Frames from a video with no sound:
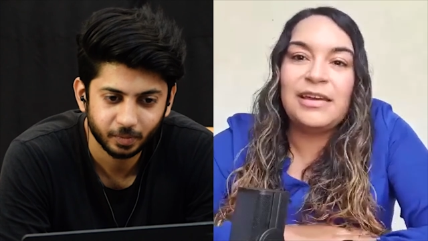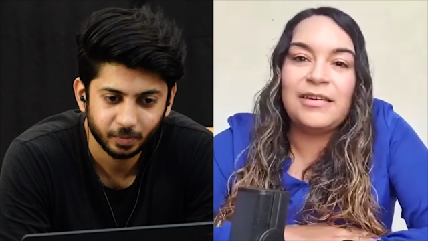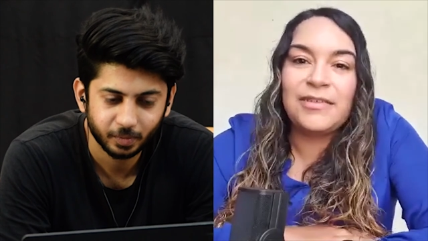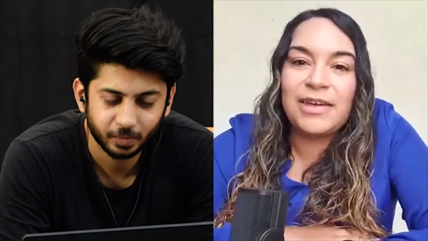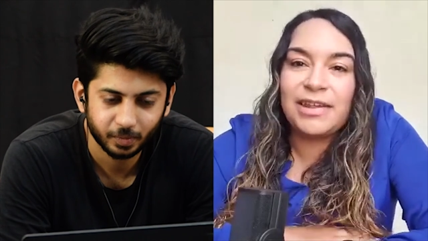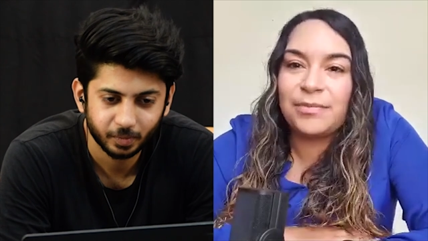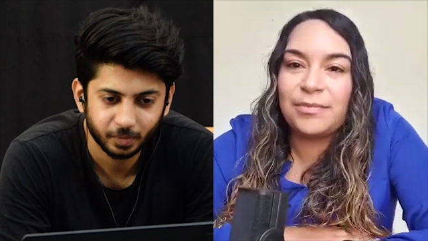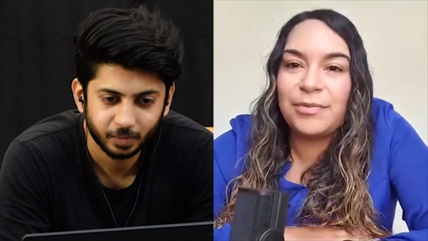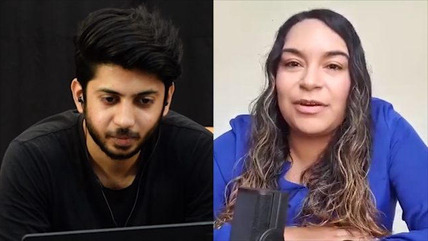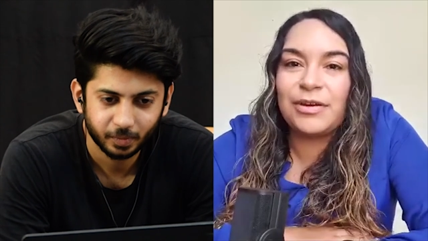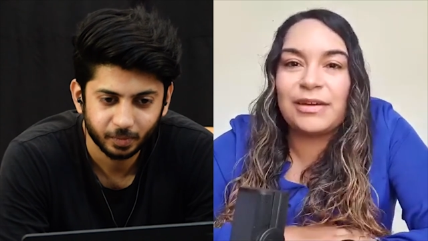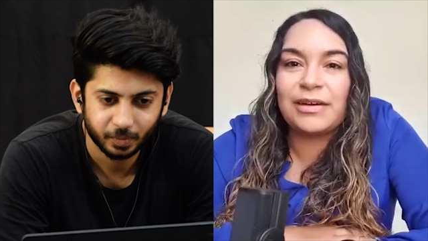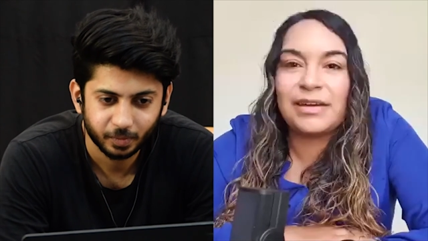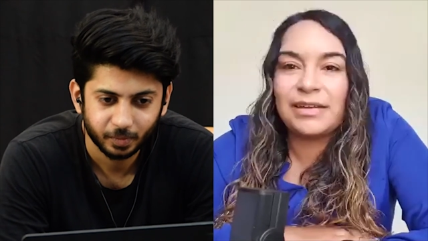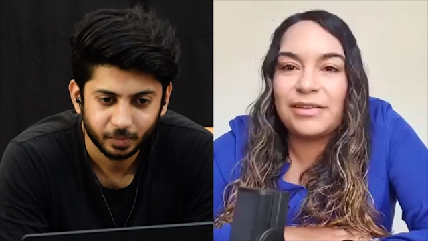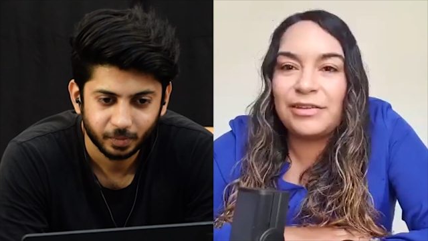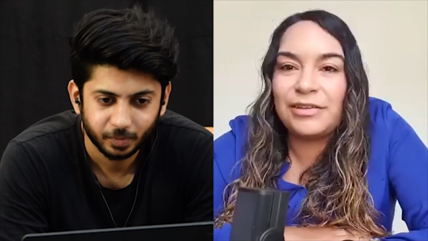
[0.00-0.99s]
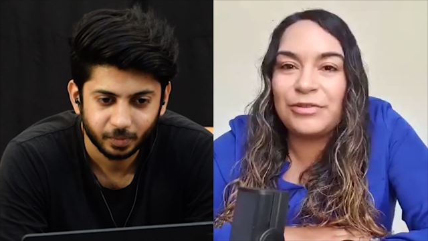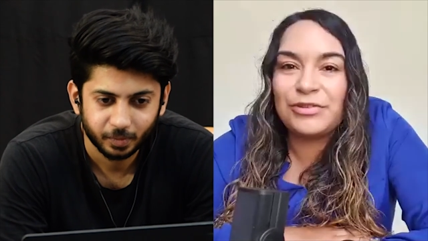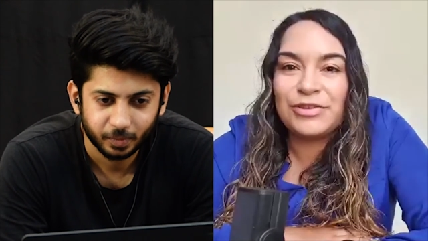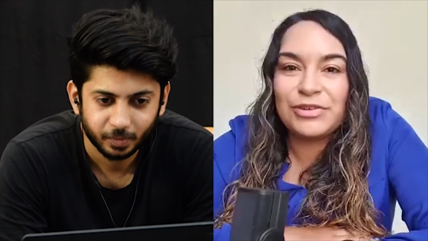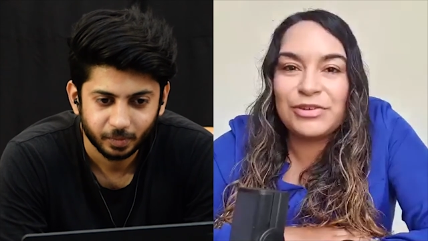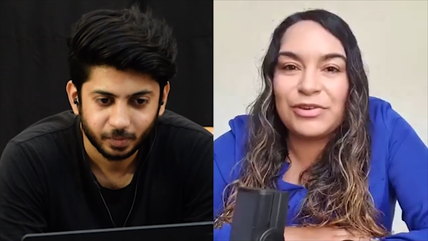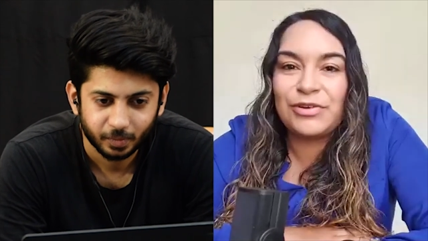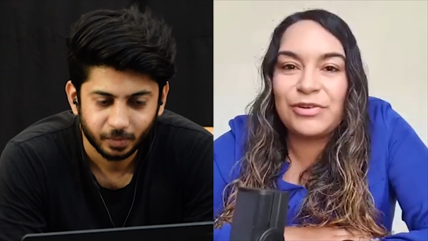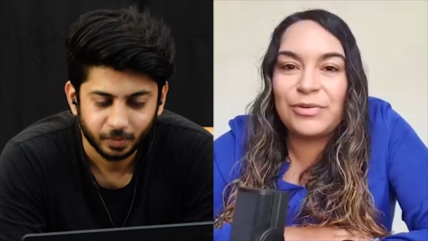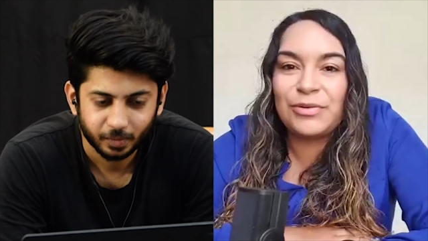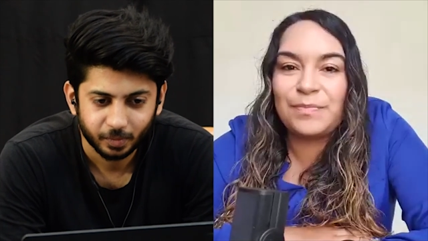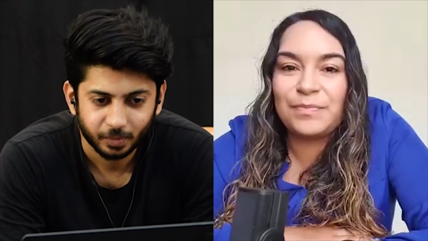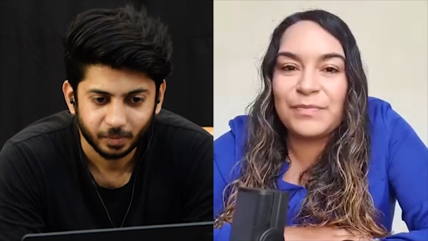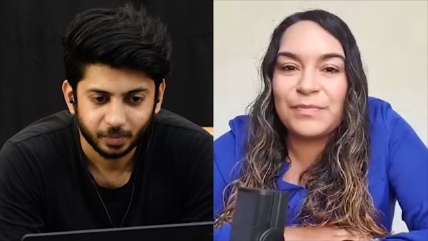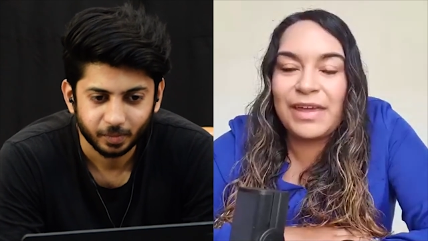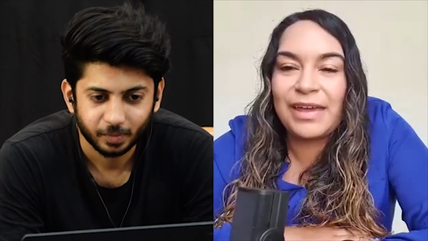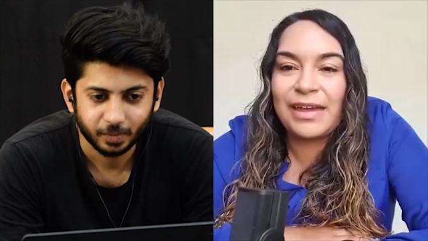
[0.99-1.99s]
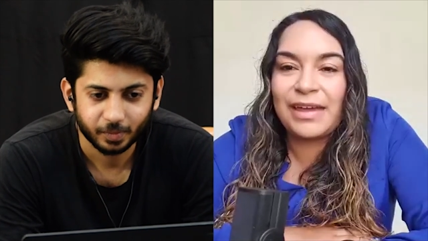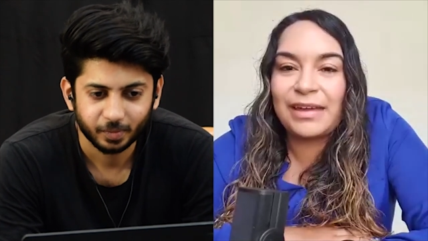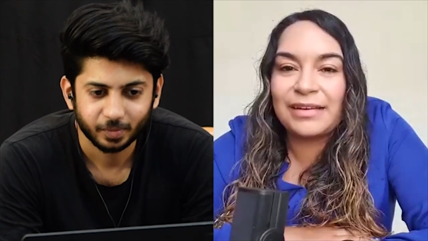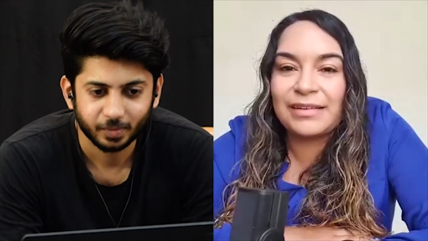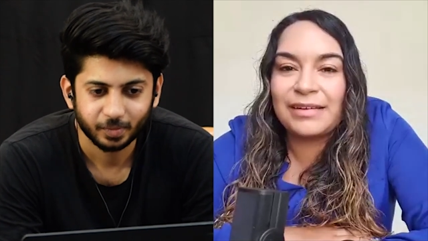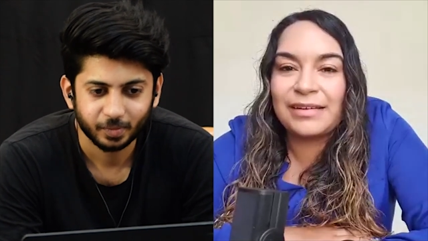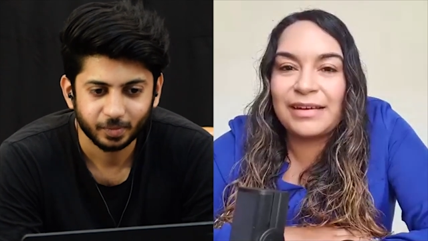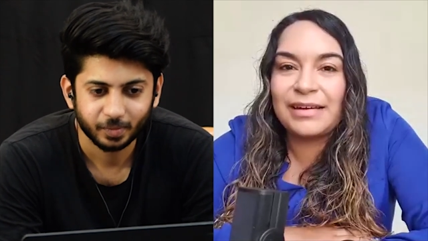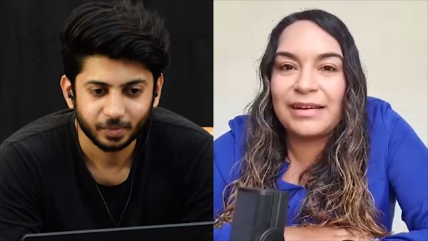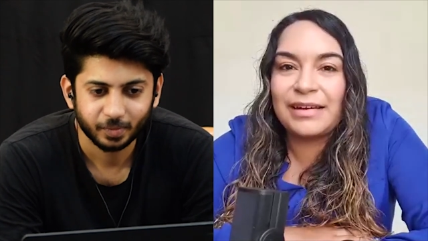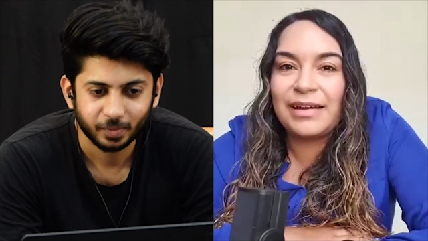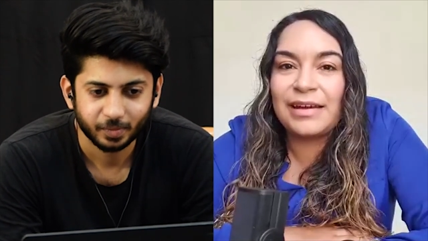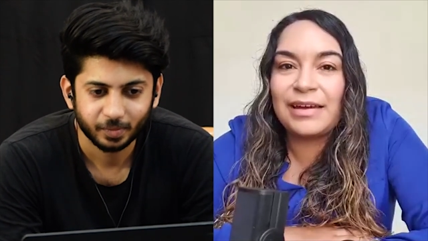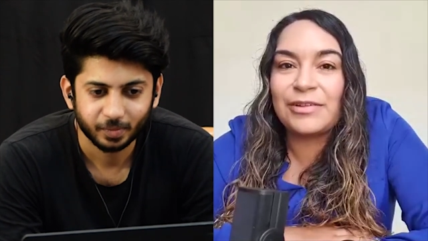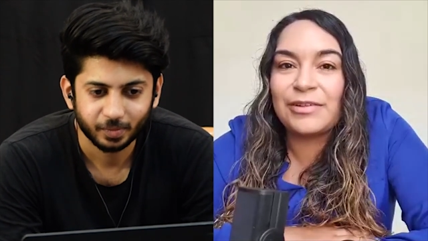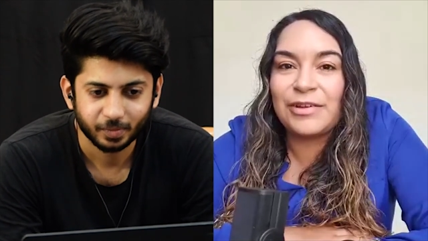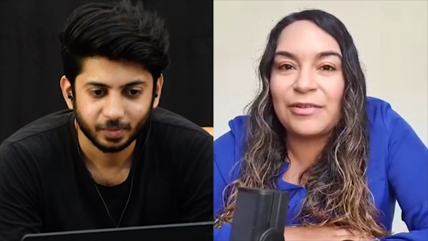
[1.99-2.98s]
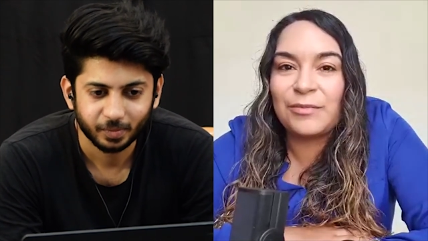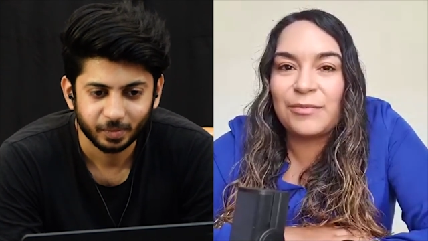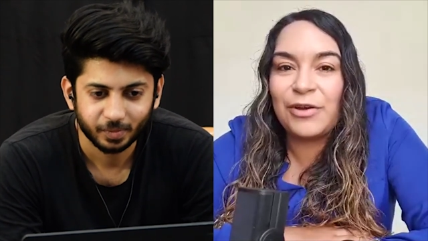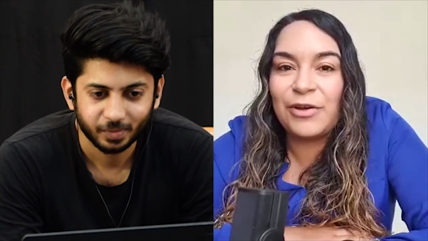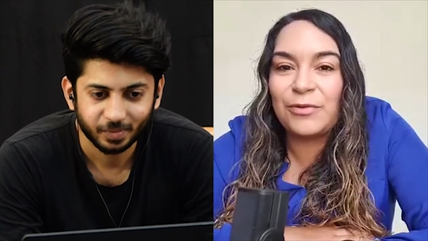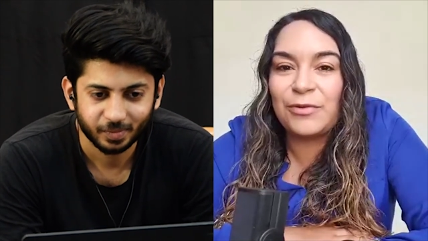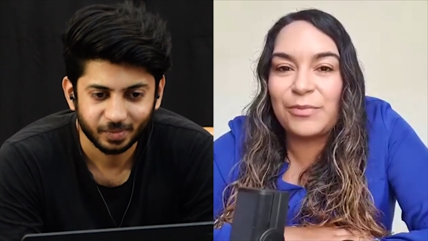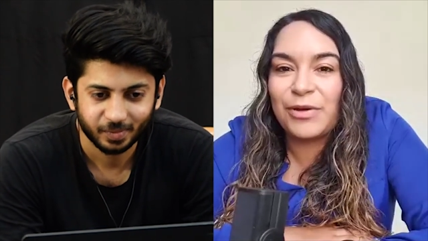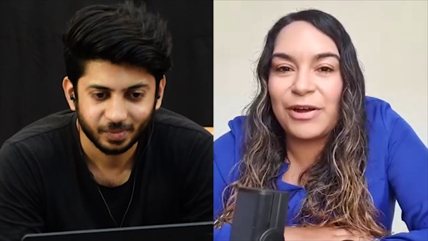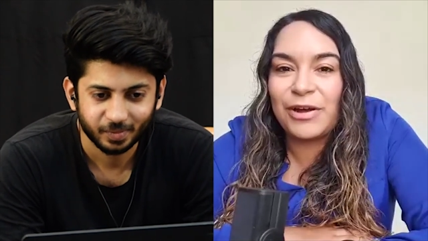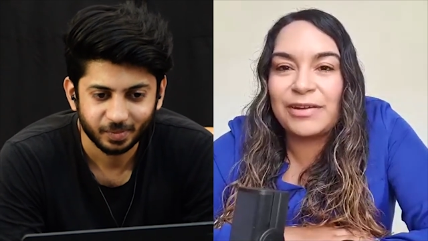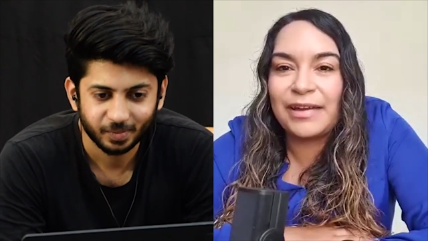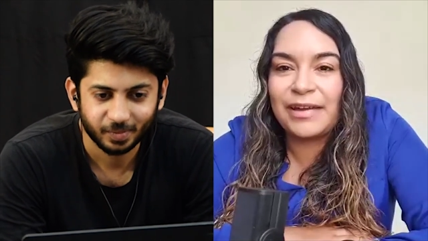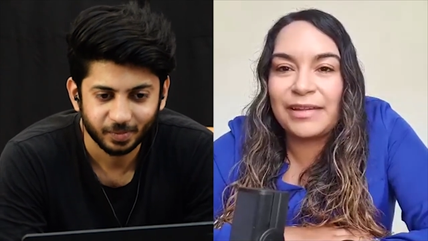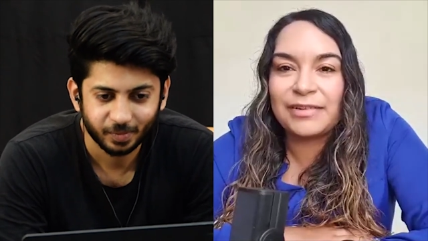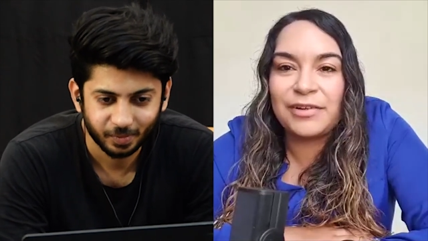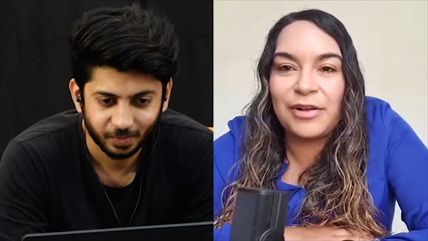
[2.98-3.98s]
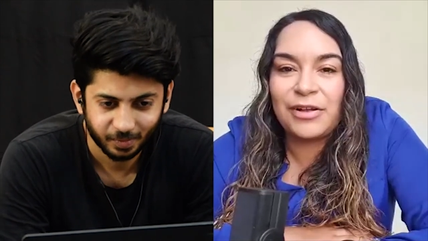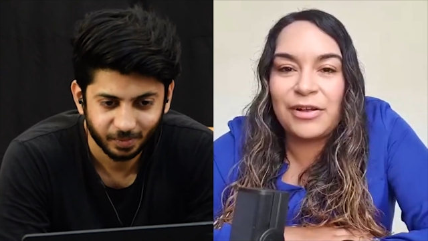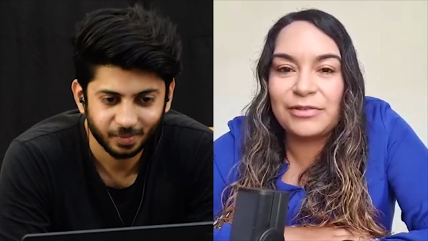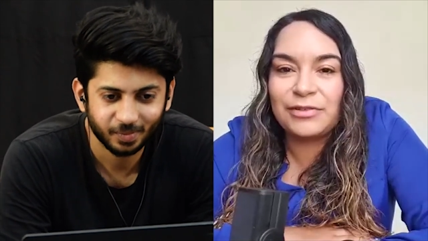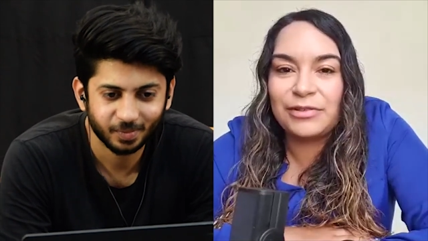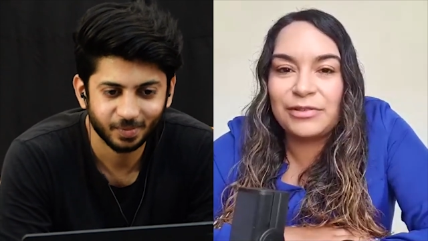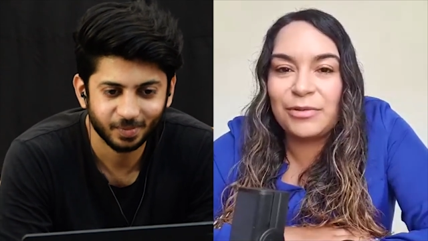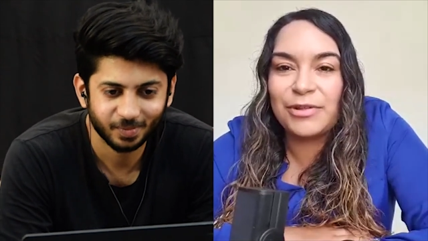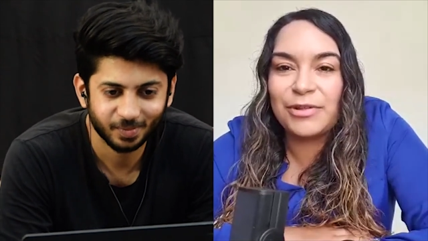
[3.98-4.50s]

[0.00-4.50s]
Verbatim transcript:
Speaker 1: Facebook and YouTube, and I also have my own podcast called Global